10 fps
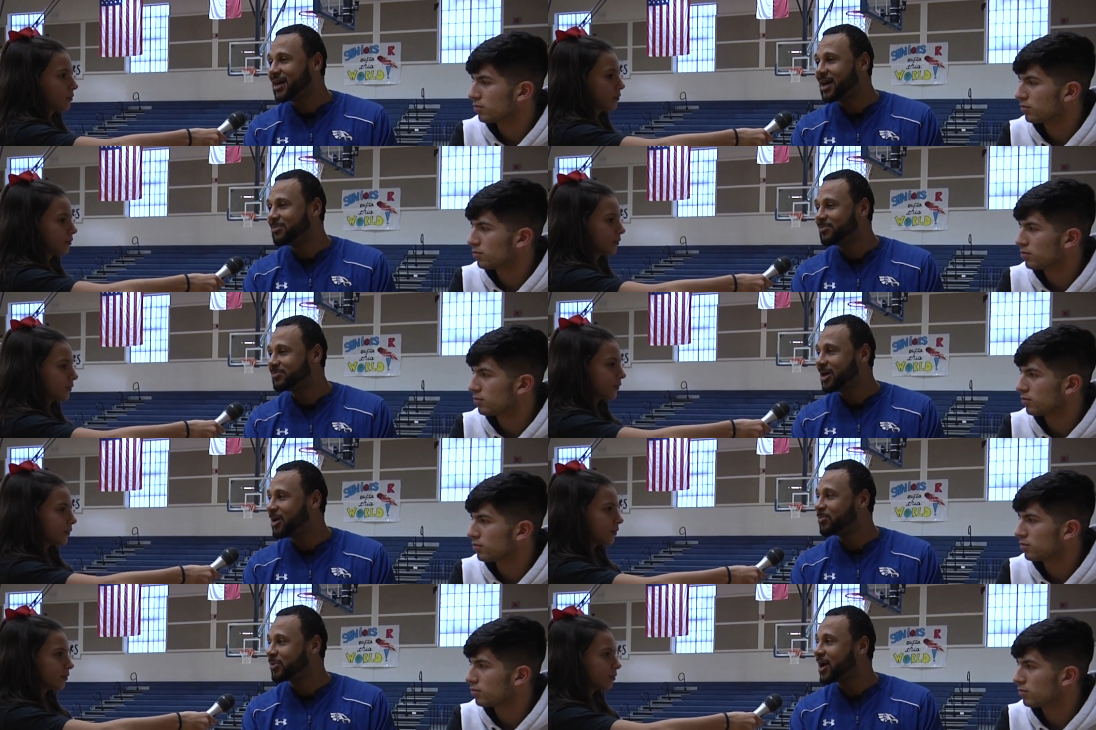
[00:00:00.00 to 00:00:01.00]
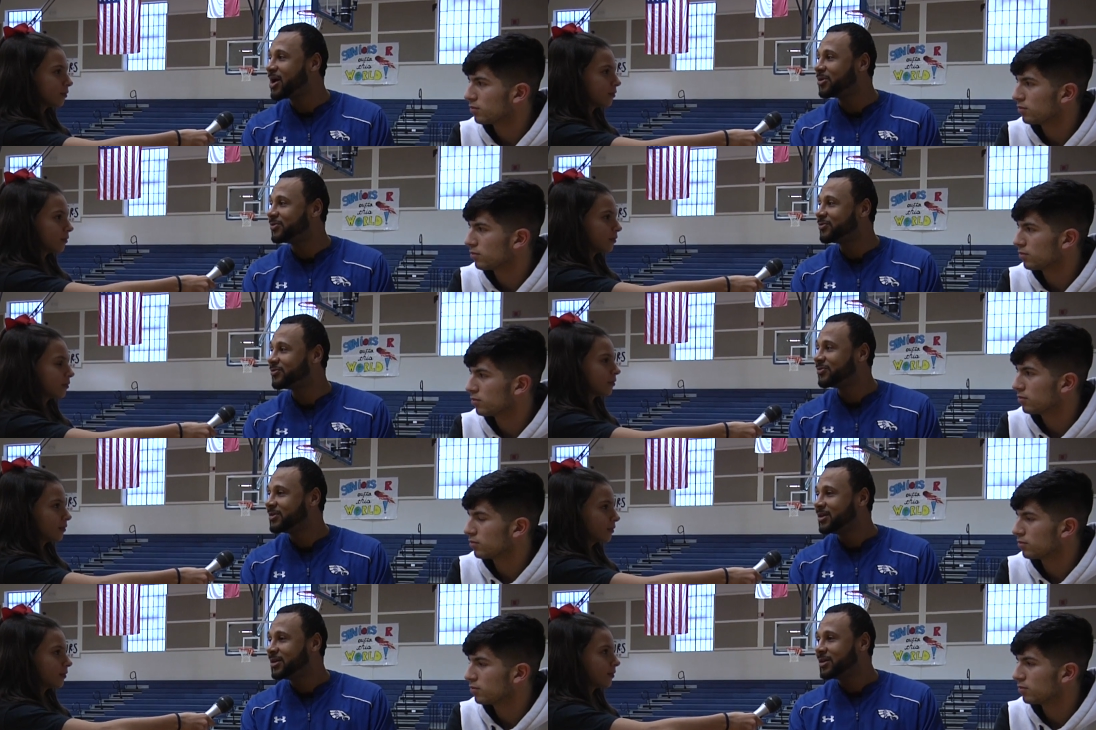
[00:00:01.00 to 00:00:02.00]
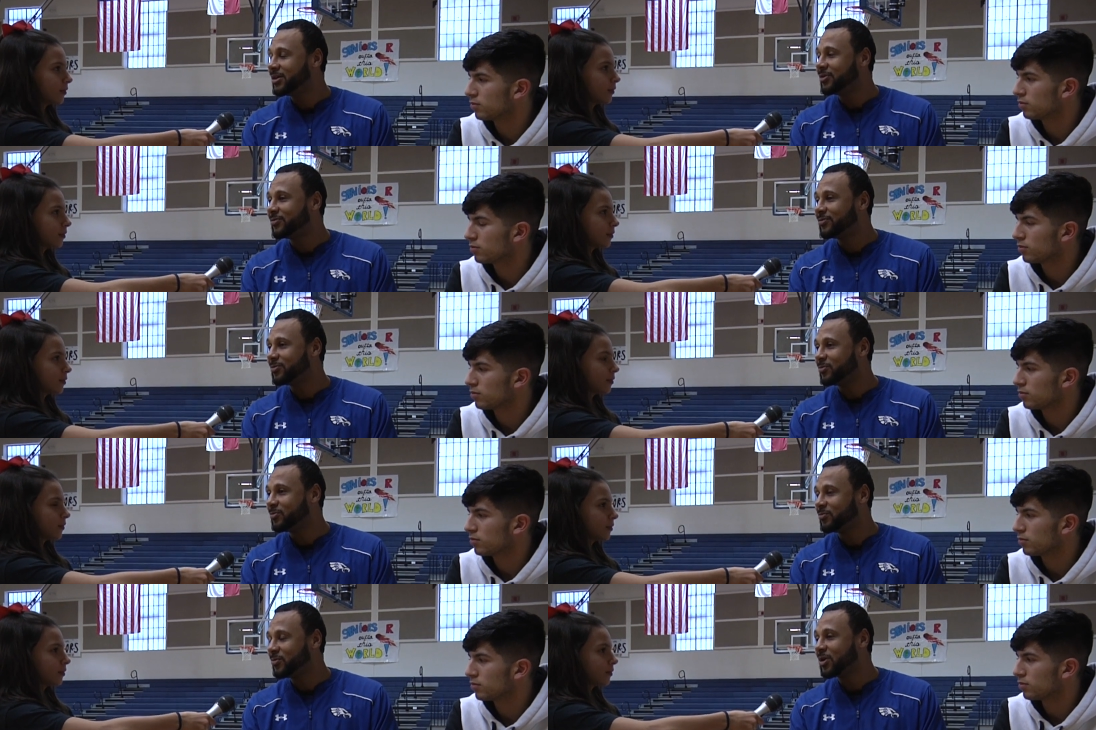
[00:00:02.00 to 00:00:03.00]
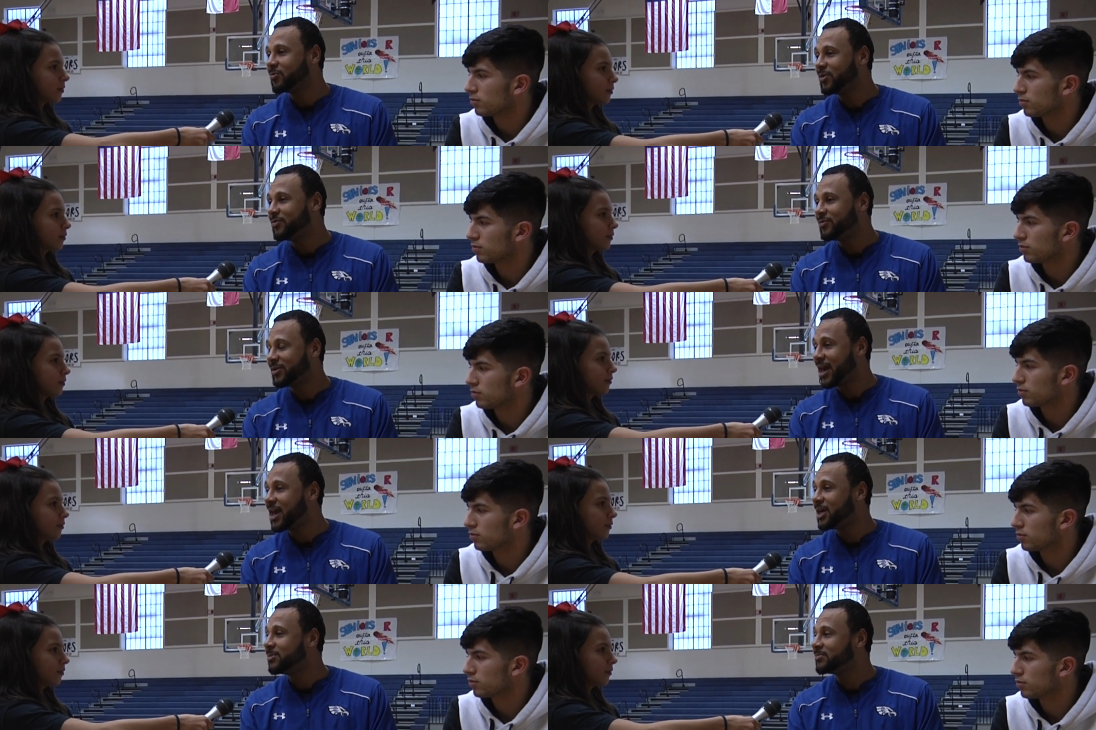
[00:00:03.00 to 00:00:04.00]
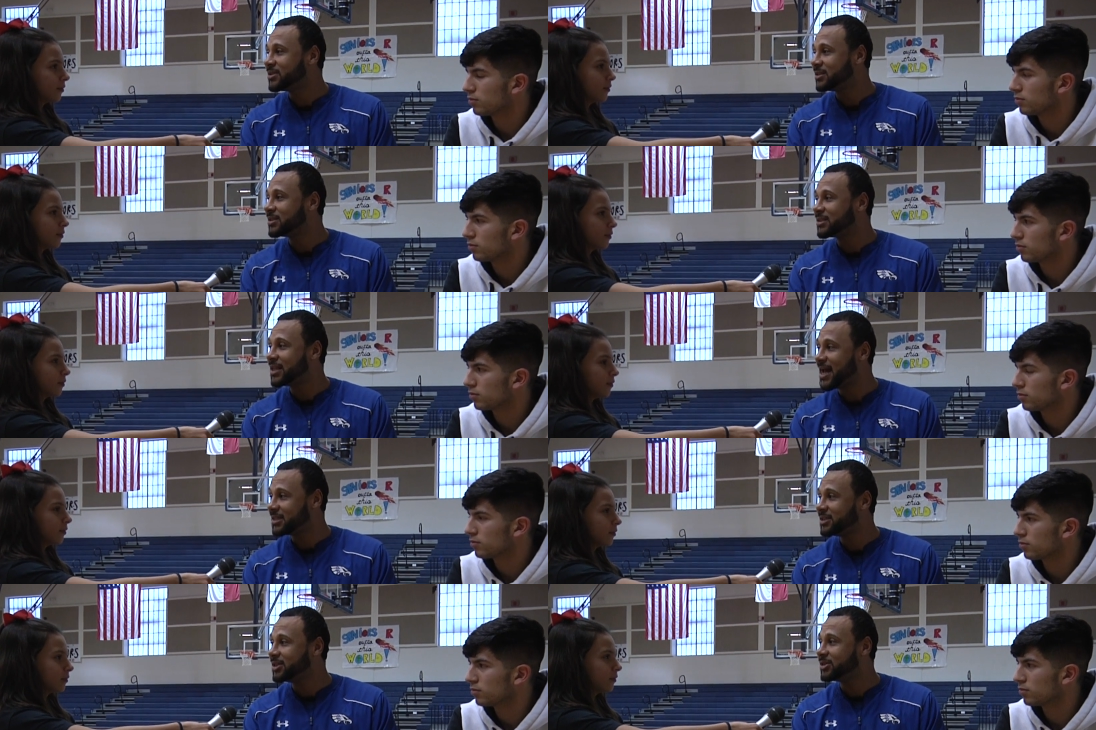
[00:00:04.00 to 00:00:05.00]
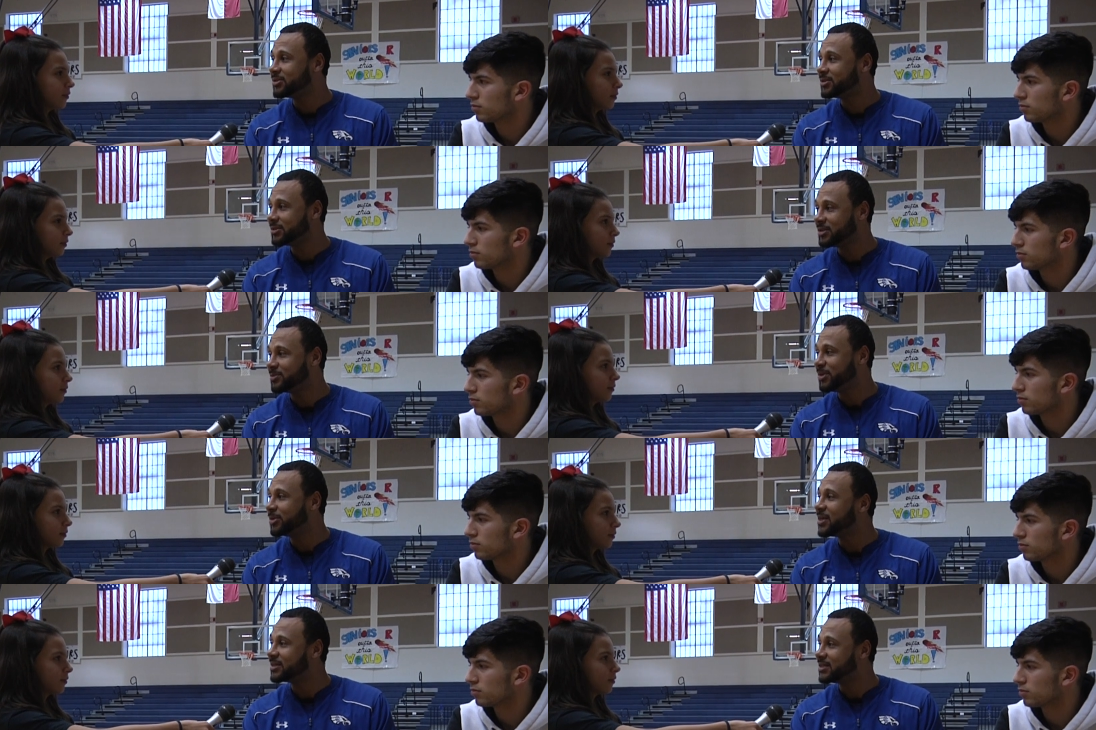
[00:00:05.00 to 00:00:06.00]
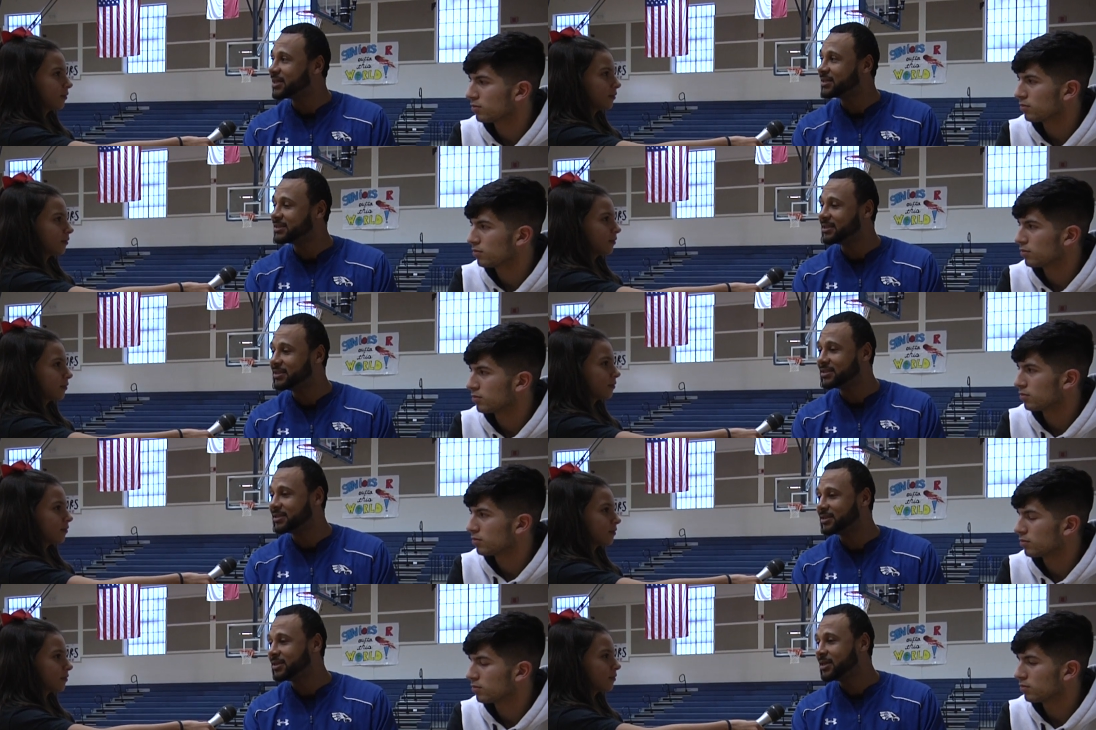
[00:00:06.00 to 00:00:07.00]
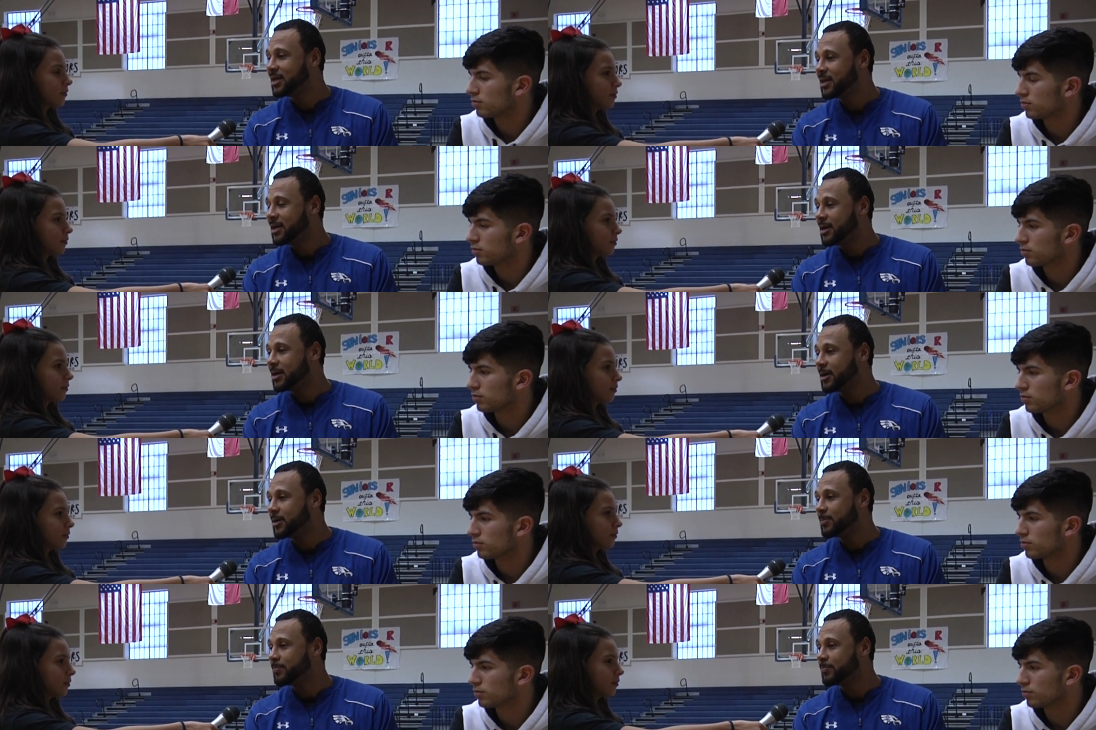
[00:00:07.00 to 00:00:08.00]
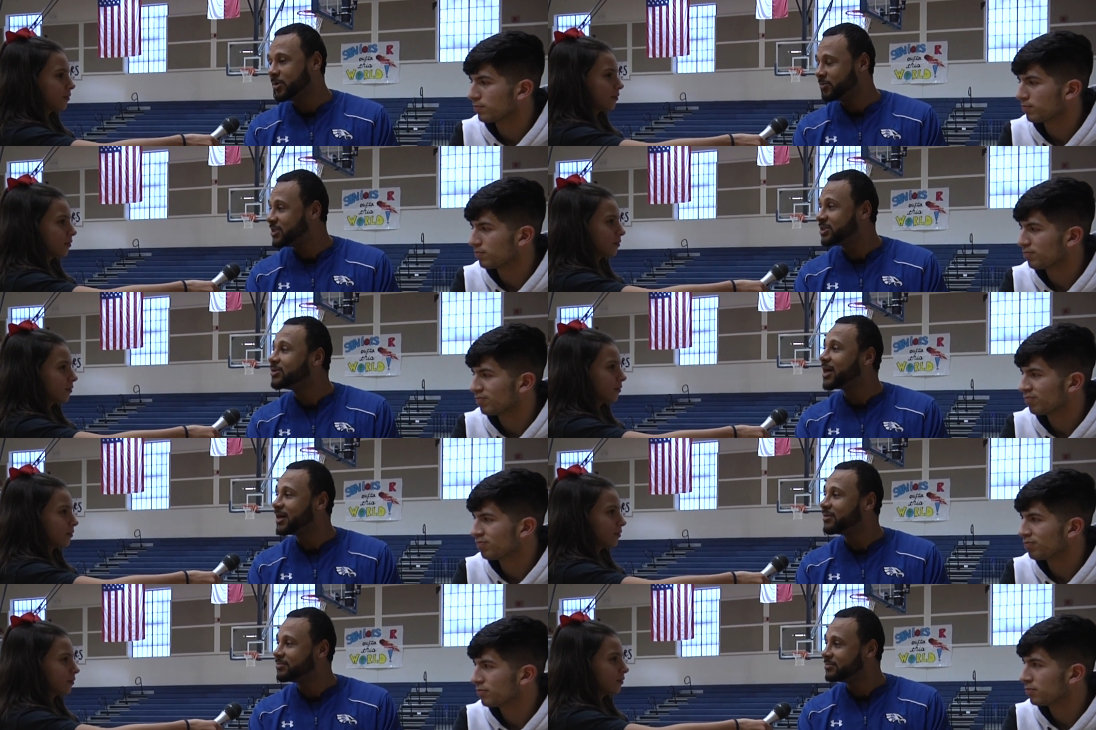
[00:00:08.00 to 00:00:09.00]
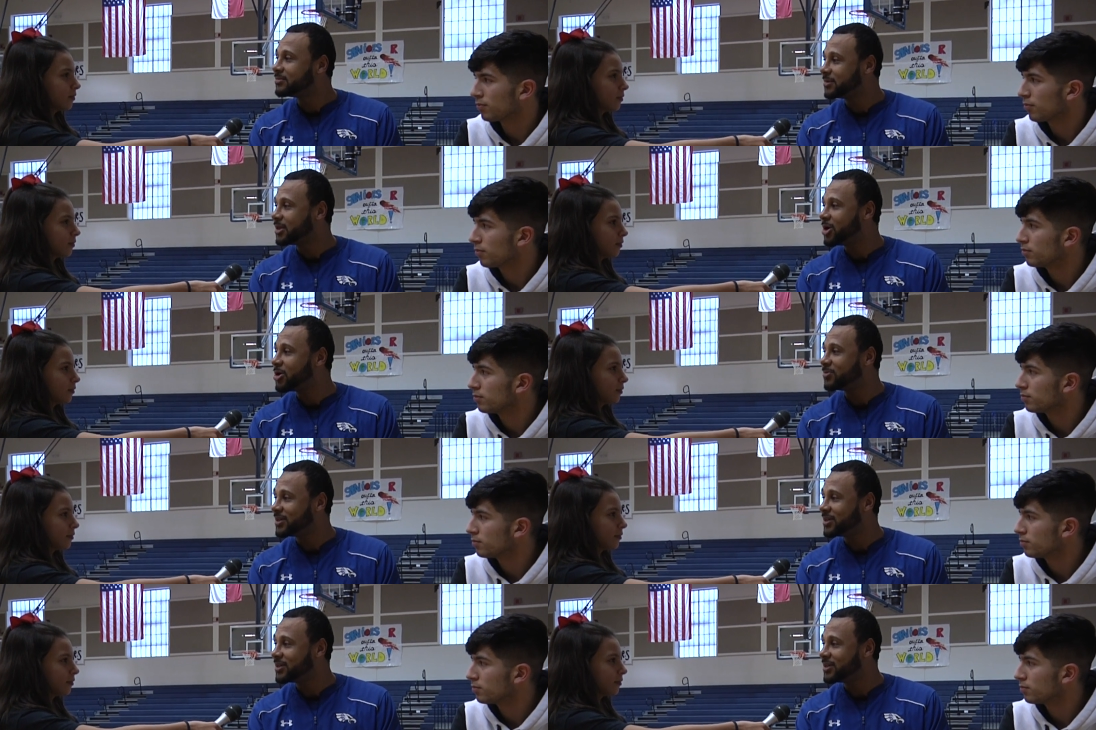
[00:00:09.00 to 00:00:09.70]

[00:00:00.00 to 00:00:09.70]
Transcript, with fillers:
Speaker 1: am I'm, I'm proud of of where we've came since last year. This being my second season, um, but we still gotta a long